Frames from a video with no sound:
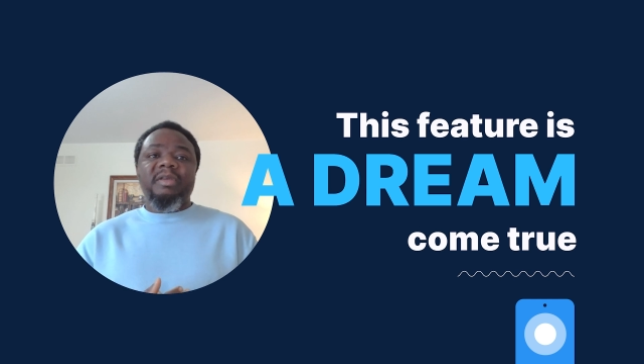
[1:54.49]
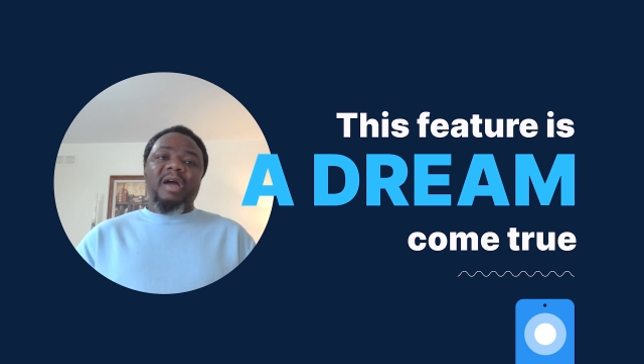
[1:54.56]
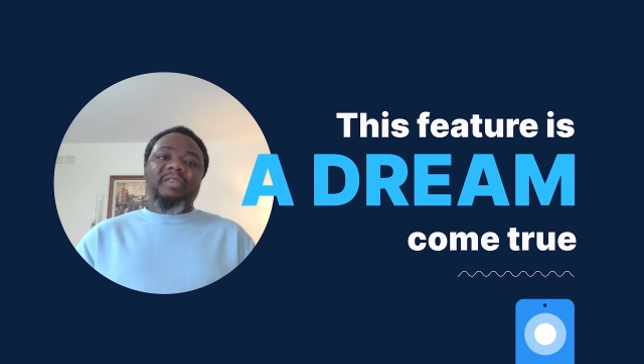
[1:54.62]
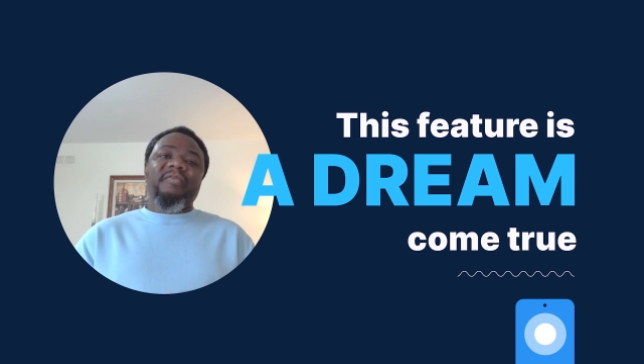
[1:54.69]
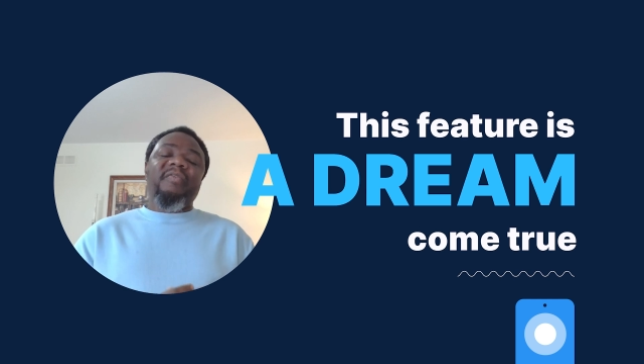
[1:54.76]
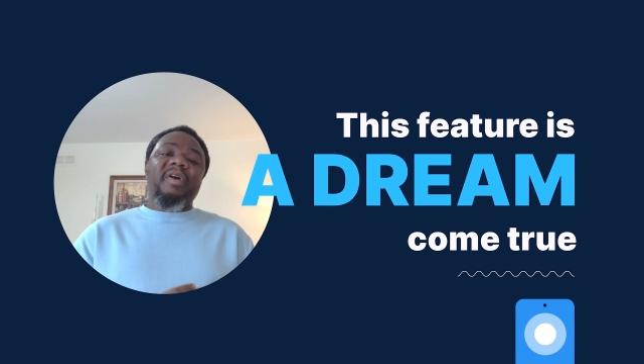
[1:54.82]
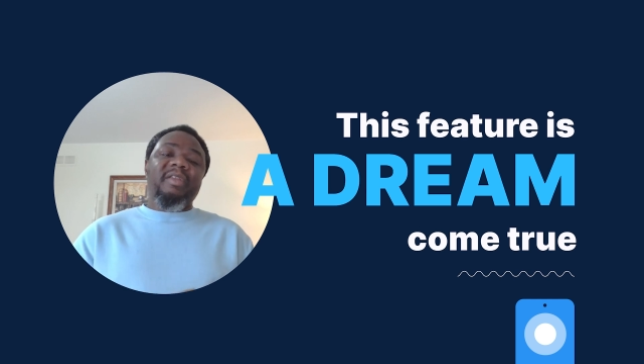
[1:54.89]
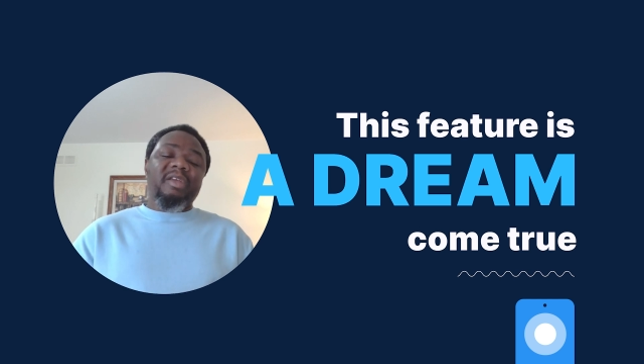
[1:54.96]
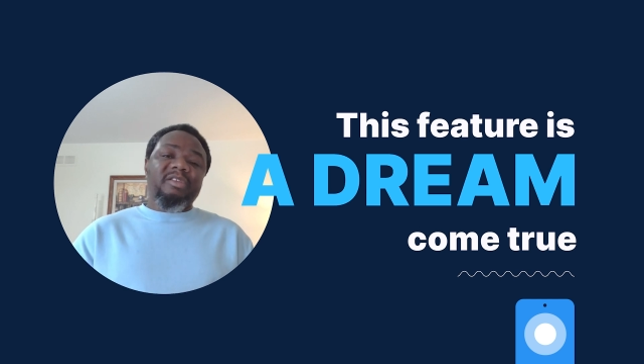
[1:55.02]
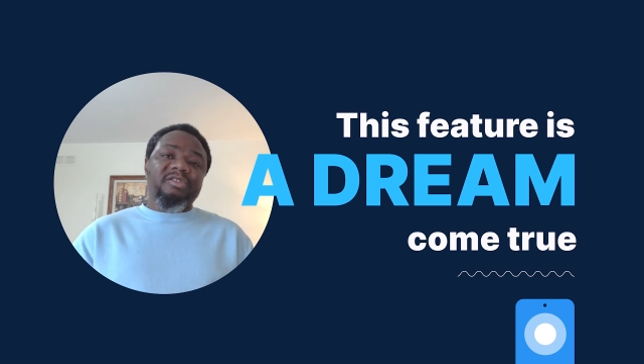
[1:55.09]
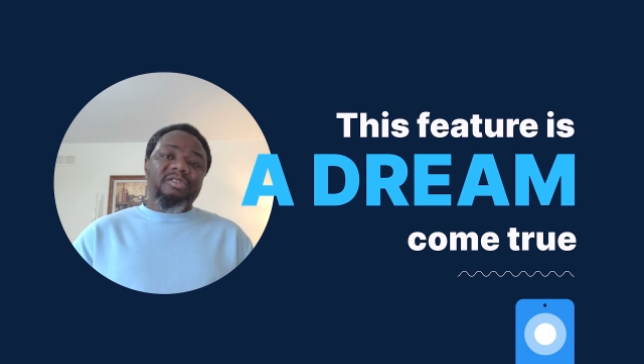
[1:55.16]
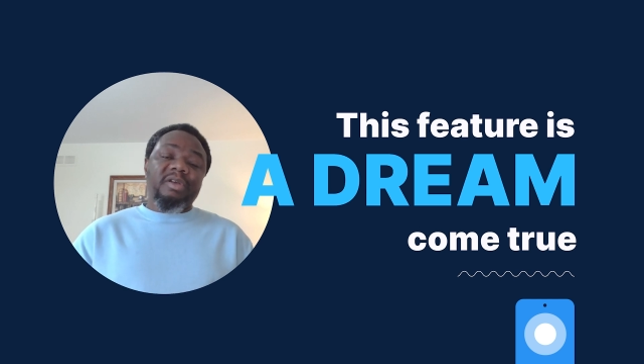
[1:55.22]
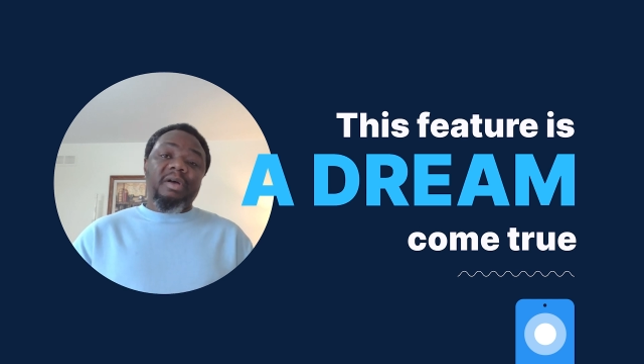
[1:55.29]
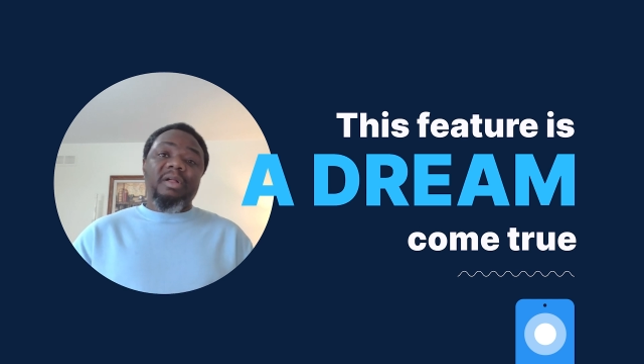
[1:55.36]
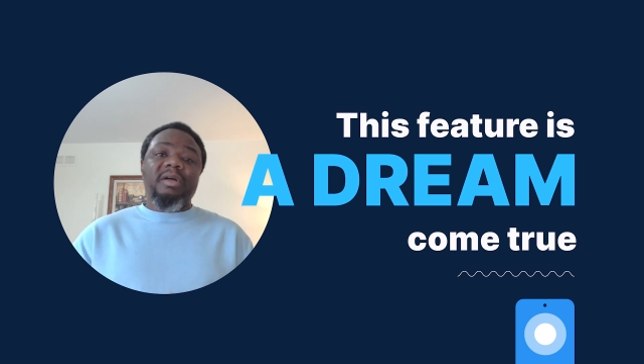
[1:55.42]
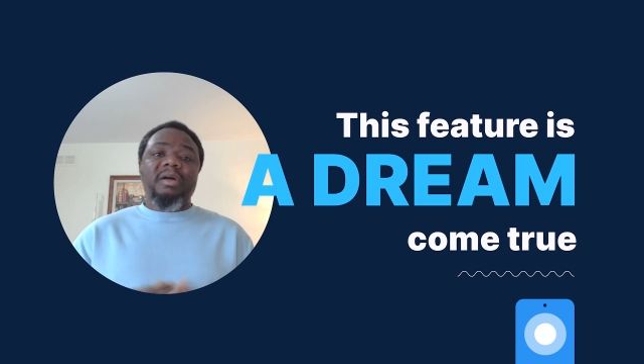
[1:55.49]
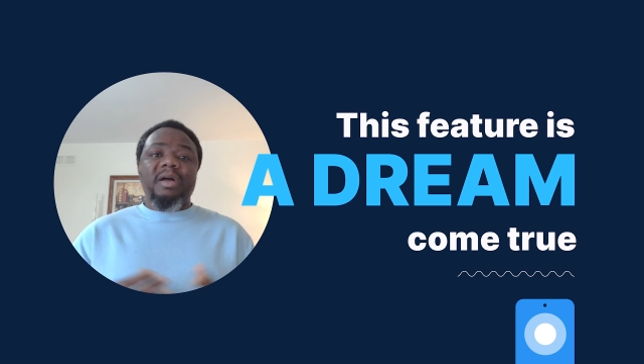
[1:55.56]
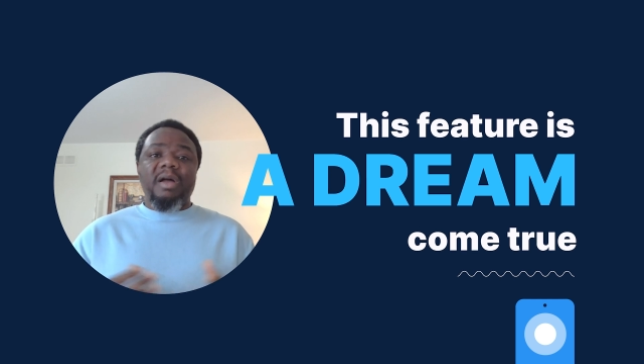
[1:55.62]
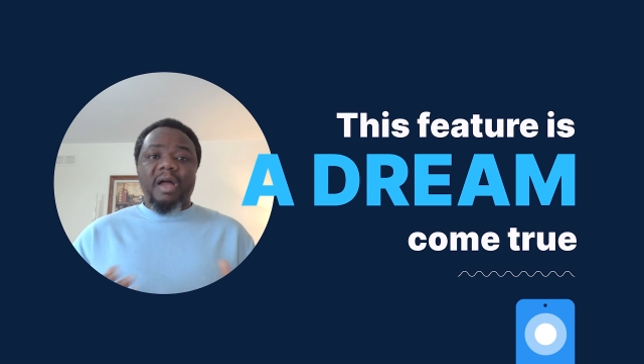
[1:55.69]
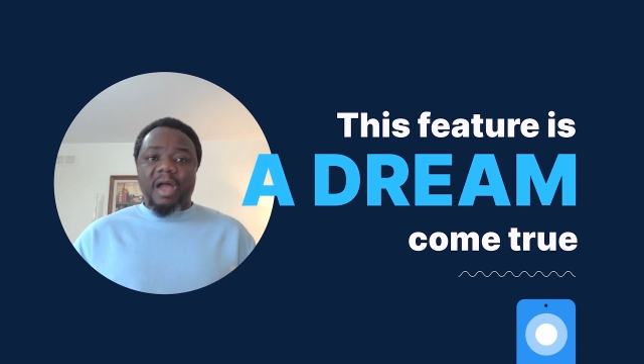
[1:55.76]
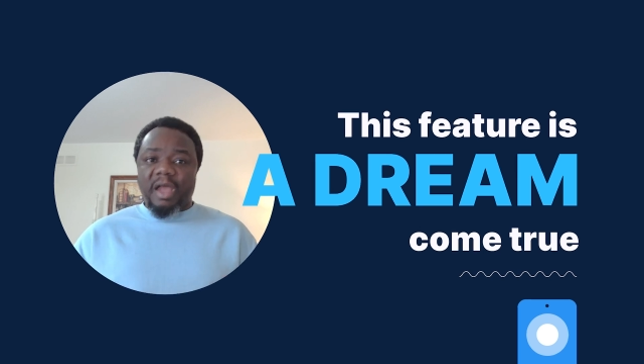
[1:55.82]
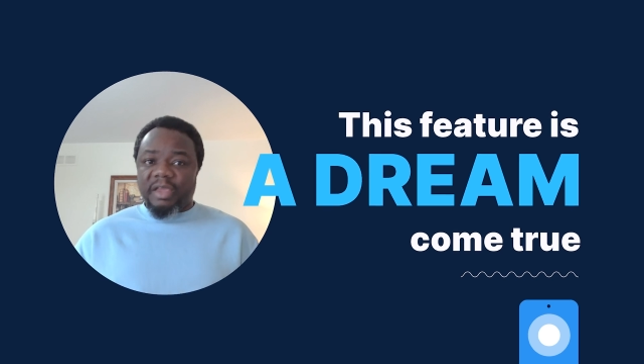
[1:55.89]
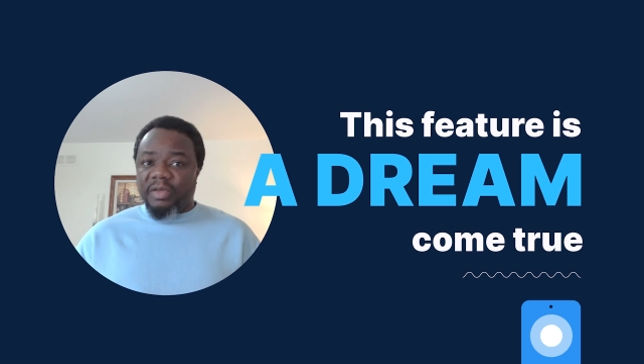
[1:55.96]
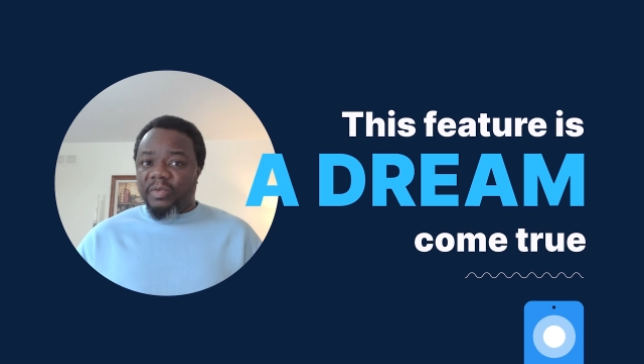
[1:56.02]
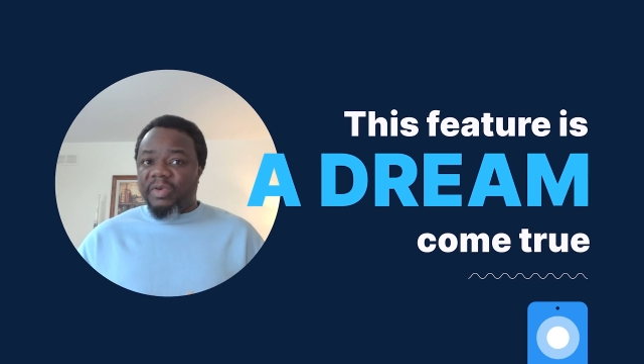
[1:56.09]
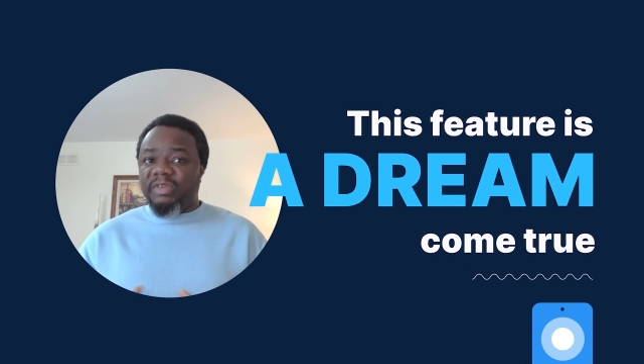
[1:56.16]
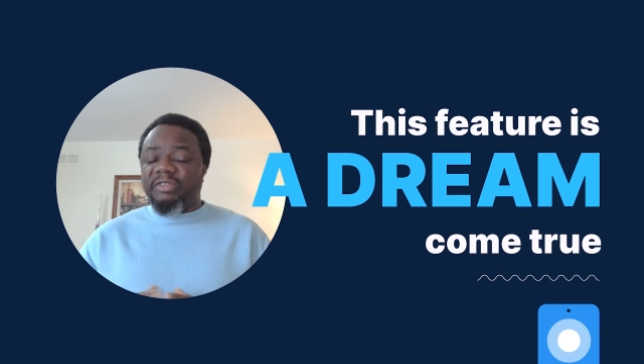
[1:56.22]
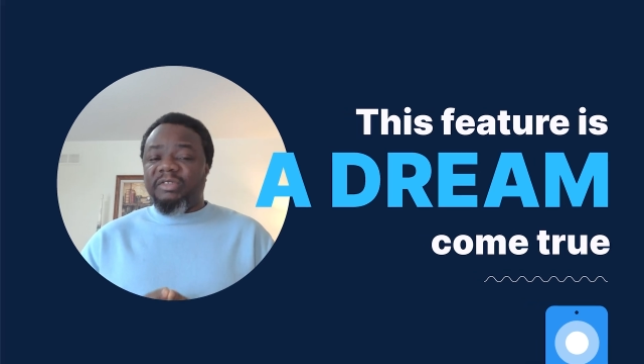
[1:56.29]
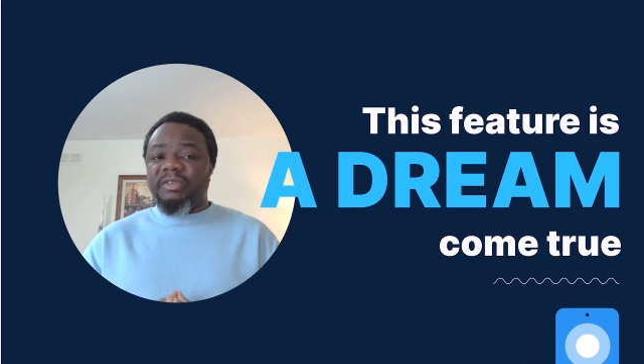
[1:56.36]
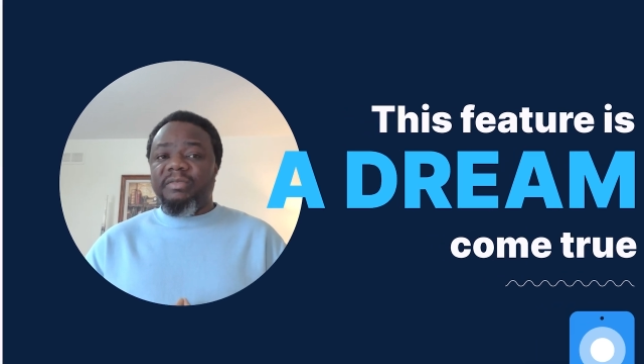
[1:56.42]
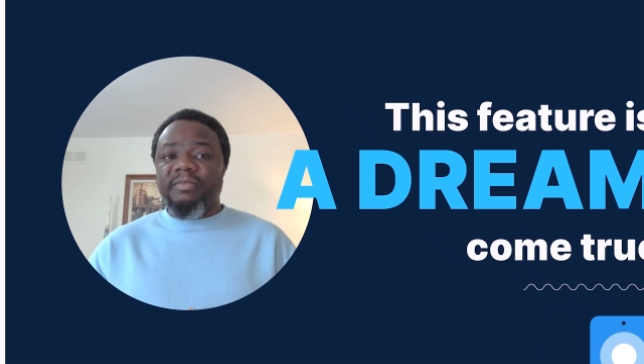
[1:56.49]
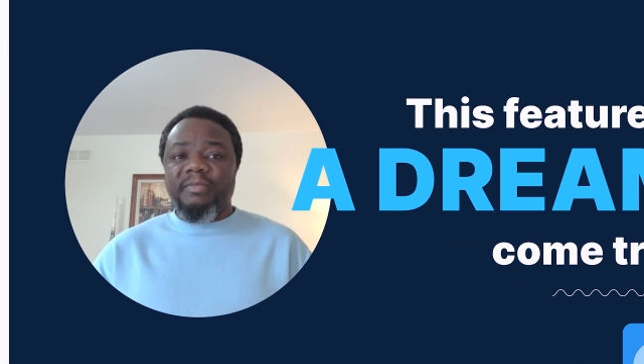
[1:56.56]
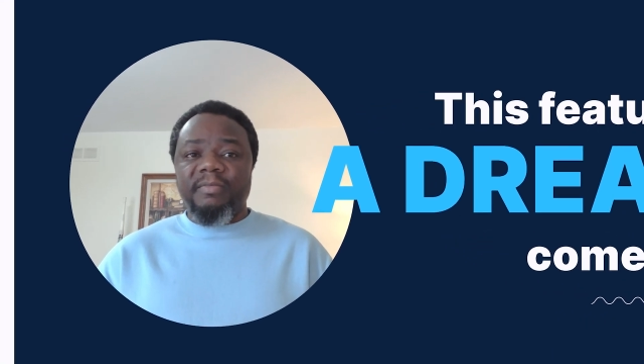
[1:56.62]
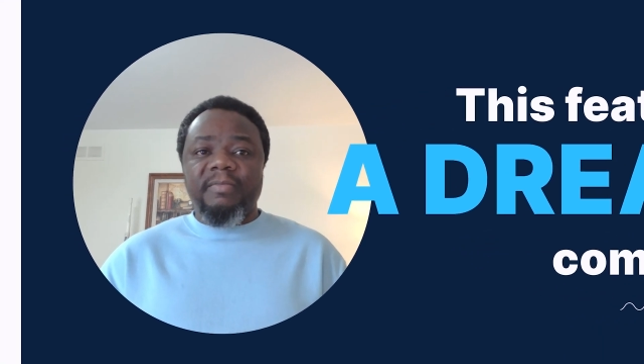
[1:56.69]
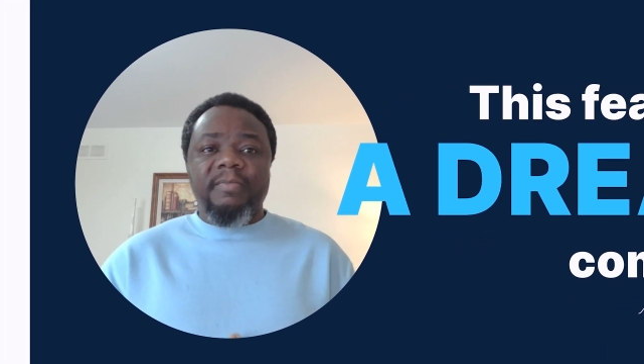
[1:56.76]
and financial accuracy.